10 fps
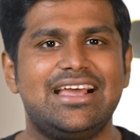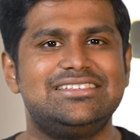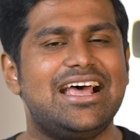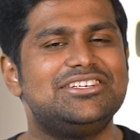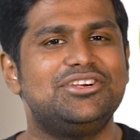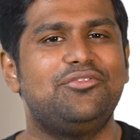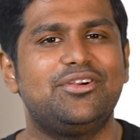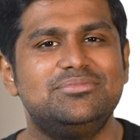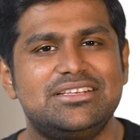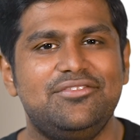guys, Ash here
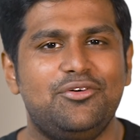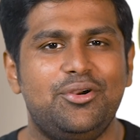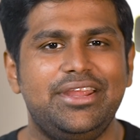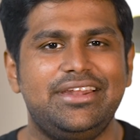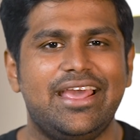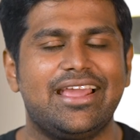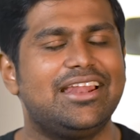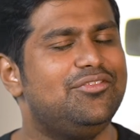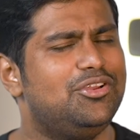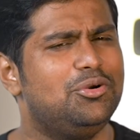from C4E Tech
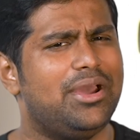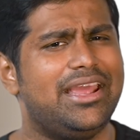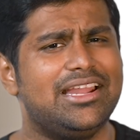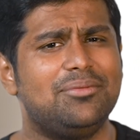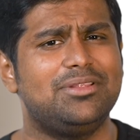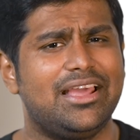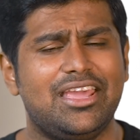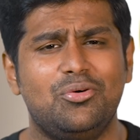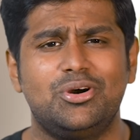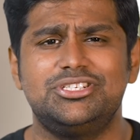and if you do end up
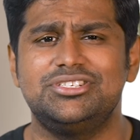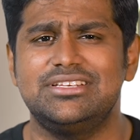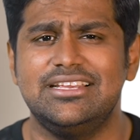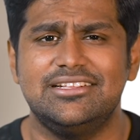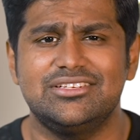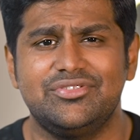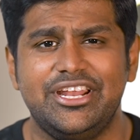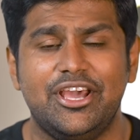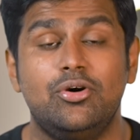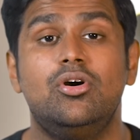liking what you see in this
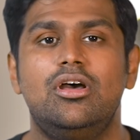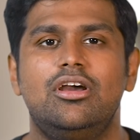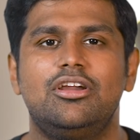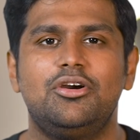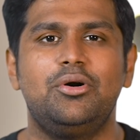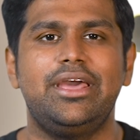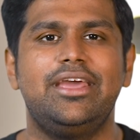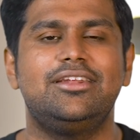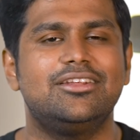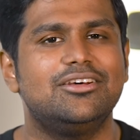video, go
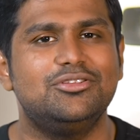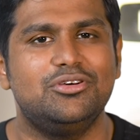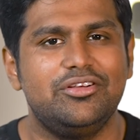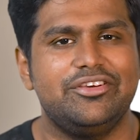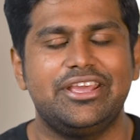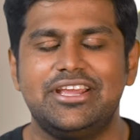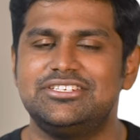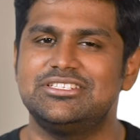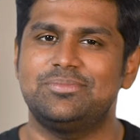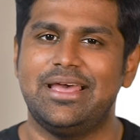ahead turn on
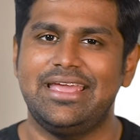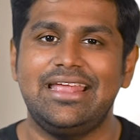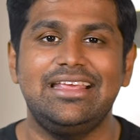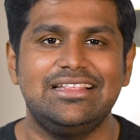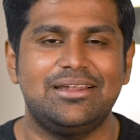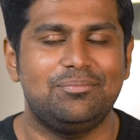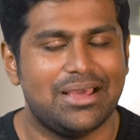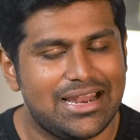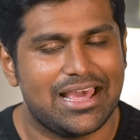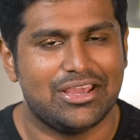notifications by hitting that
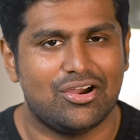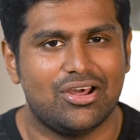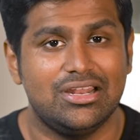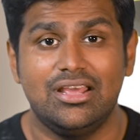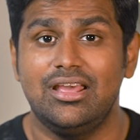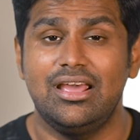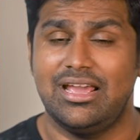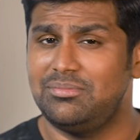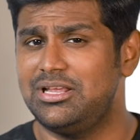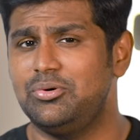bell icon
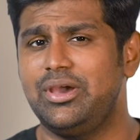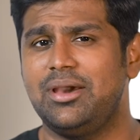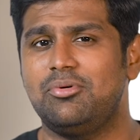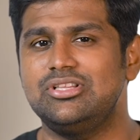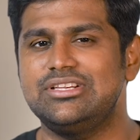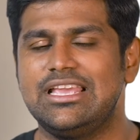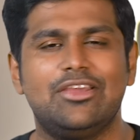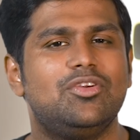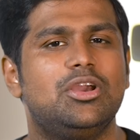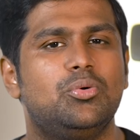and by the way, I'm also
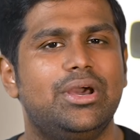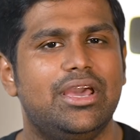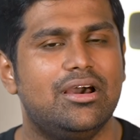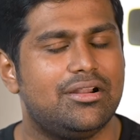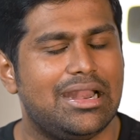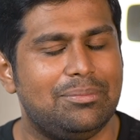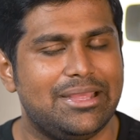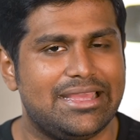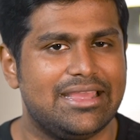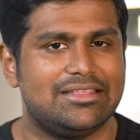giving away a
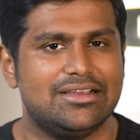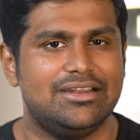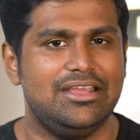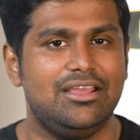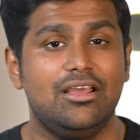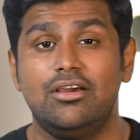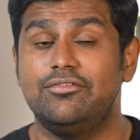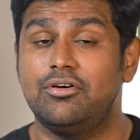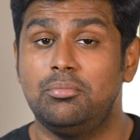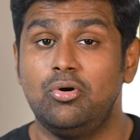Redmi K30.
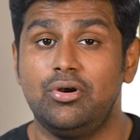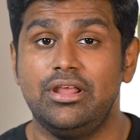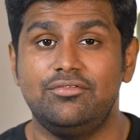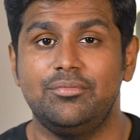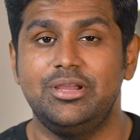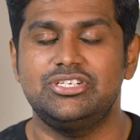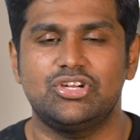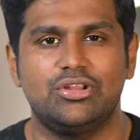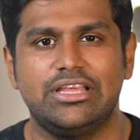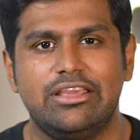For more
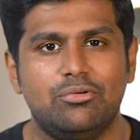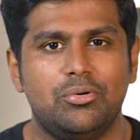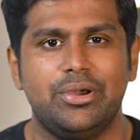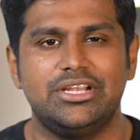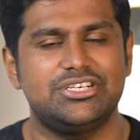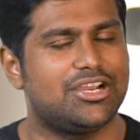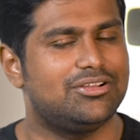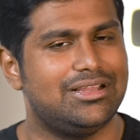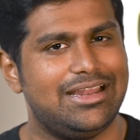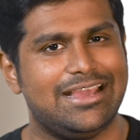information on the giveaway, check
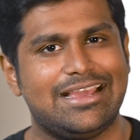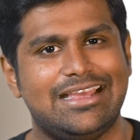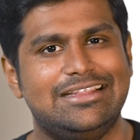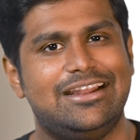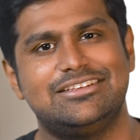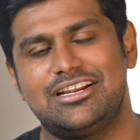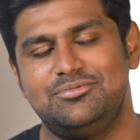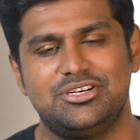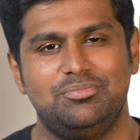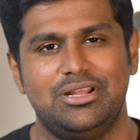out the link in the
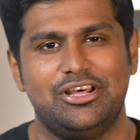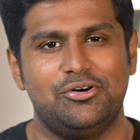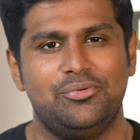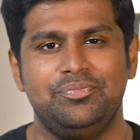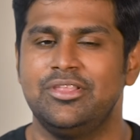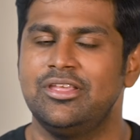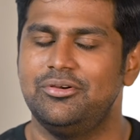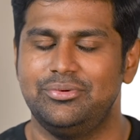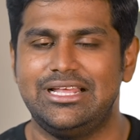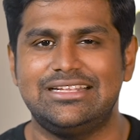description below.
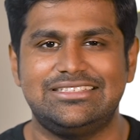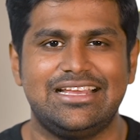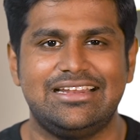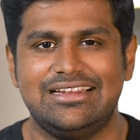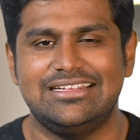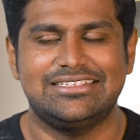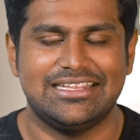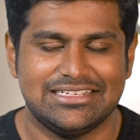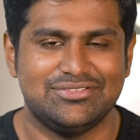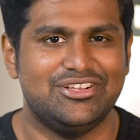With that said, let's
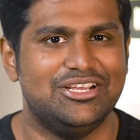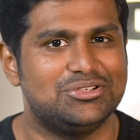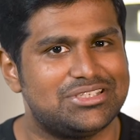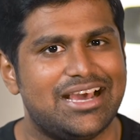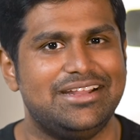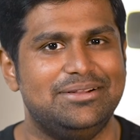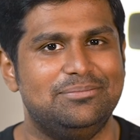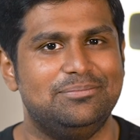get this video started.